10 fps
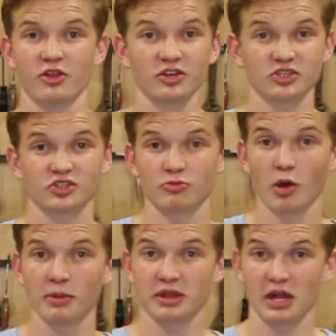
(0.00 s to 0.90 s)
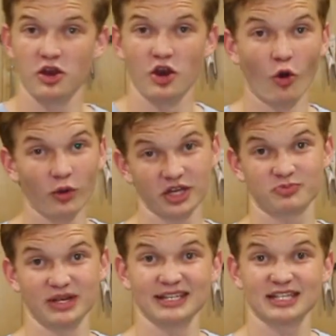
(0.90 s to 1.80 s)
this is the moment that no one has
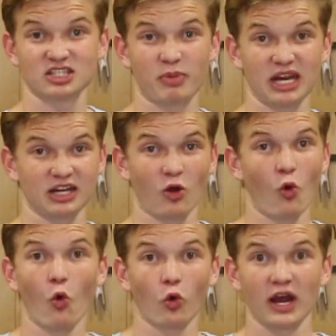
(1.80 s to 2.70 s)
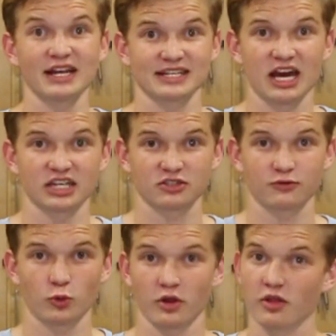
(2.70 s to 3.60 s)
been anticipating or has asked for.